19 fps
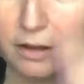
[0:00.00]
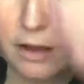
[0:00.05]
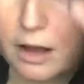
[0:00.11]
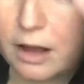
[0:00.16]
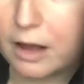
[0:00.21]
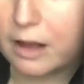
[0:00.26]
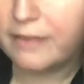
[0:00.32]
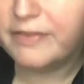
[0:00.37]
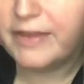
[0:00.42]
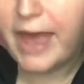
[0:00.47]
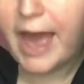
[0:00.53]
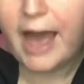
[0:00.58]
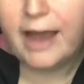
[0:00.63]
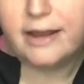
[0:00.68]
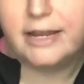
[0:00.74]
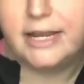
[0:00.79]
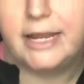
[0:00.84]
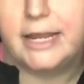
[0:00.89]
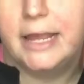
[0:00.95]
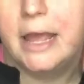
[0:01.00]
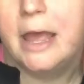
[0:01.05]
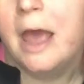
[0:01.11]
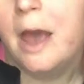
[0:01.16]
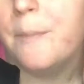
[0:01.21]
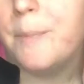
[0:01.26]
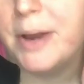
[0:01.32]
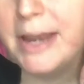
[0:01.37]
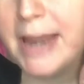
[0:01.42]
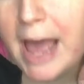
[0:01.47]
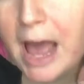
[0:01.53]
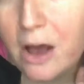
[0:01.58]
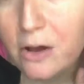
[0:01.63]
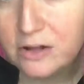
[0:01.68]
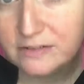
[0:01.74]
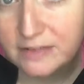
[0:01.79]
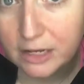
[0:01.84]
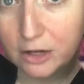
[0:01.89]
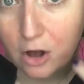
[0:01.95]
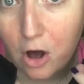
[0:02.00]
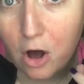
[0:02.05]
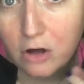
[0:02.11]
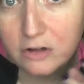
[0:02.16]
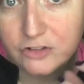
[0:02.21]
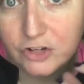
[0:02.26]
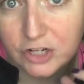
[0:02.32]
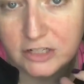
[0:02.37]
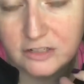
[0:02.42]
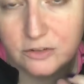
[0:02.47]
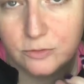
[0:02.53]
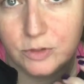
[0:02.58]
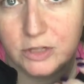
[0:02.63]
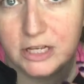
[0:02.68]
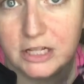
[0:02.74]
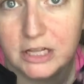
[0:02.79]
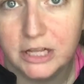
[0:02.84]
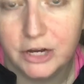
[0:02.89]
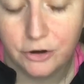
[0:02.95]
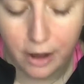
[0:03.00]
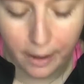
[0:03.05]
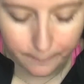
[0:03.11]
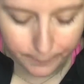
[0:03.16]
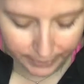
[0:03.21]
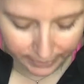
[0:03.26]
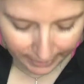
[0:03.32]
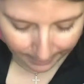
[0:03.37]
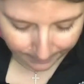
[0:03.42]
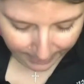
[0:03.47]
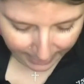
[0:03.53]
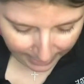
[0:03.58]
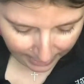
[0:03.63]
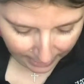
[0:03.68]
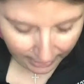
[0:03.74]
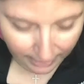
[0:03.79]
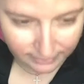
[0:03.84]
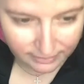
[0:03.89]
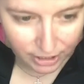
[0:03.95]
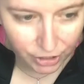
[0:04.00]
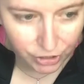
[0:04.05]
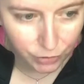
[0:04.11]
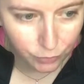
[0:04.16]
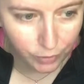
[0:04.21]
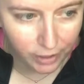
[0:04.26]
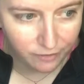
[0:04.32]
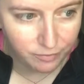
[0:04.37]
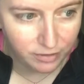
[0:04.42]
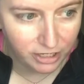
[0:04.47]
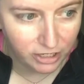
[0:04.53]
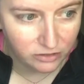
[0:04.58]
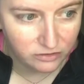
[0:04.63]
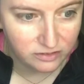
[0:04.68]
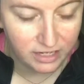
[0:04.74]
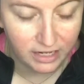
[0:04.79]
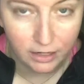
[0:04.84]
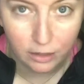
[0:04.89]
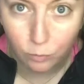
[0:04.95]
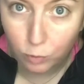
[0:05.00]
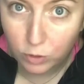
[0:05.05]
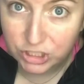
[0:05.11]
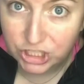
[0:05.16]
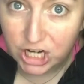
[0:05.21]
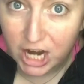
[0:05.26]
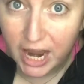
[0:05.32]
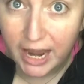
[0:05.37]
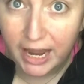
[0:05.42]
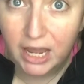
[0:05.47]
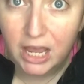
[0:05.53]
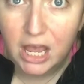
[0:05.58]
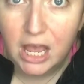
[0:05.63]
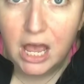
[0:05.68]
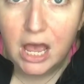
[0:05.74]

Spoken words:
acne, but now it's like all starting to really clear up. But let me tell you what I've been using, which I